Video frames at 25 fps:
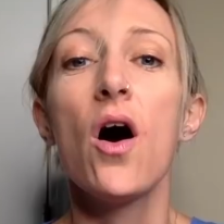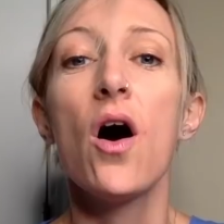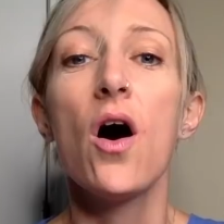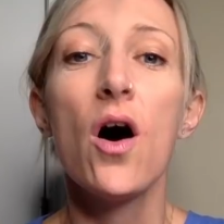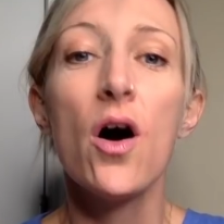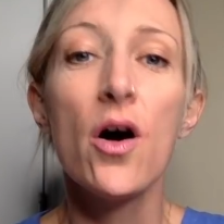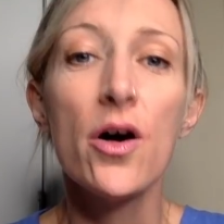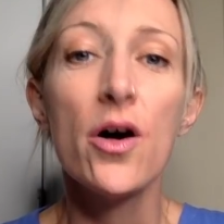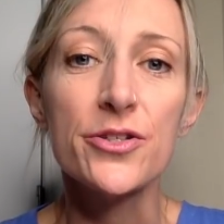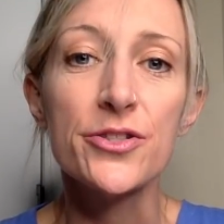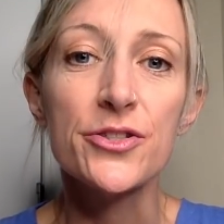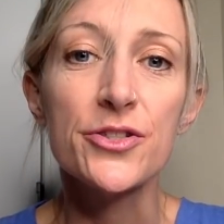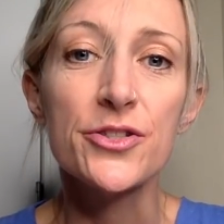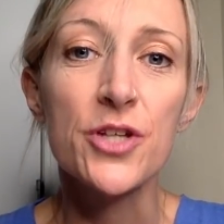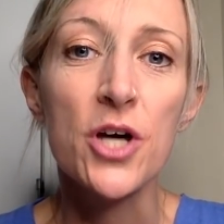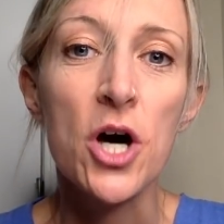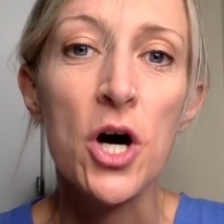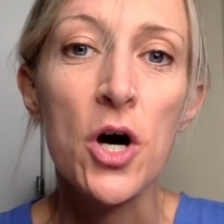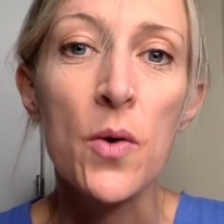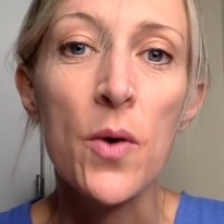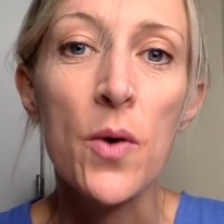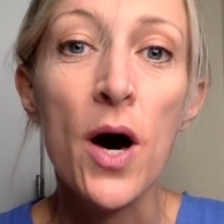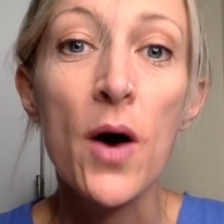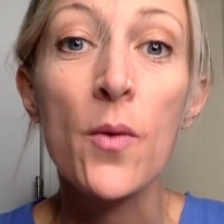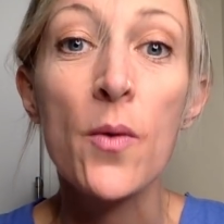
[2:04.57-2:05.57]

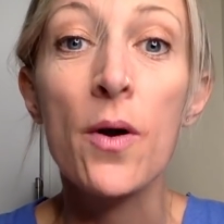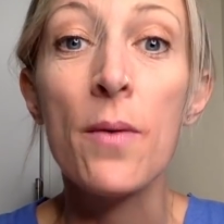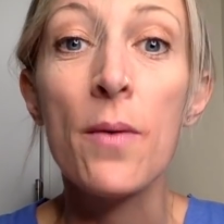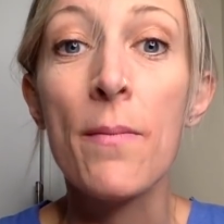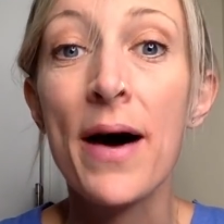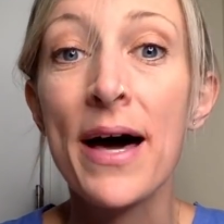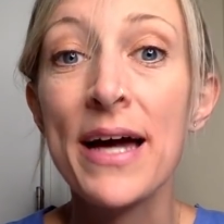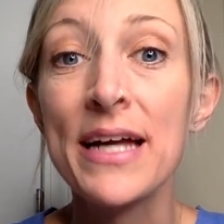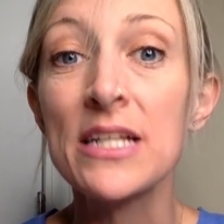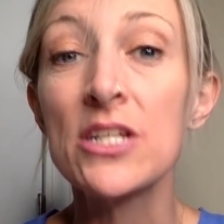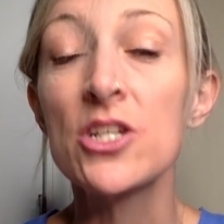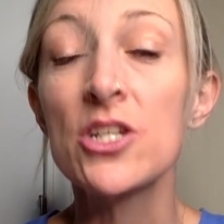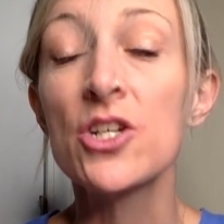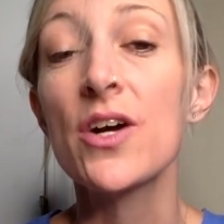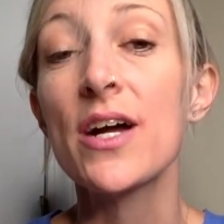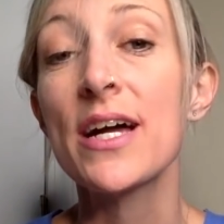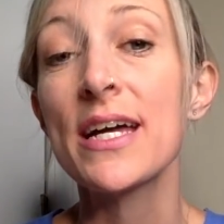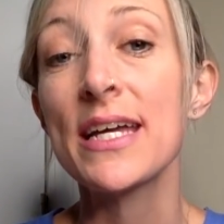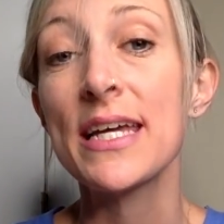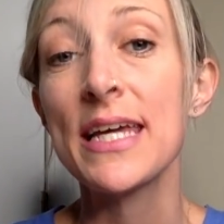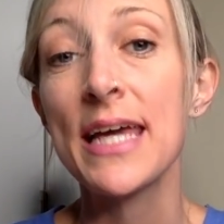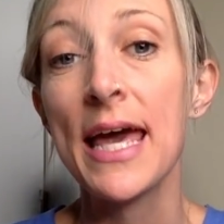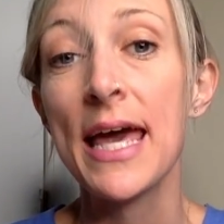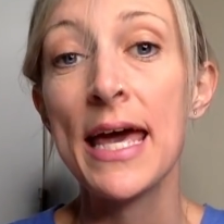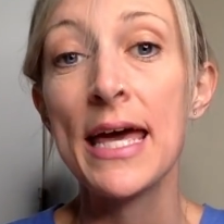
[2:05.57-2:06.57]
Also, a reminder
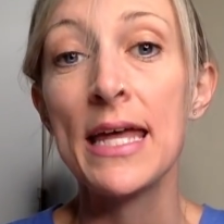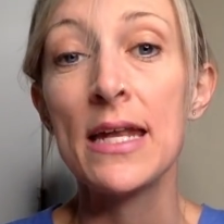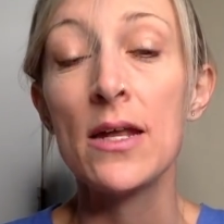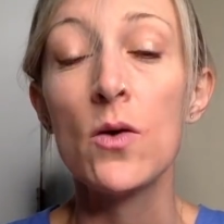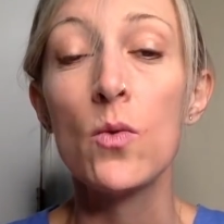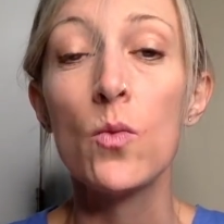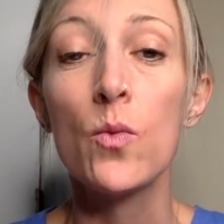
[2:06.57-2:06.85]
again,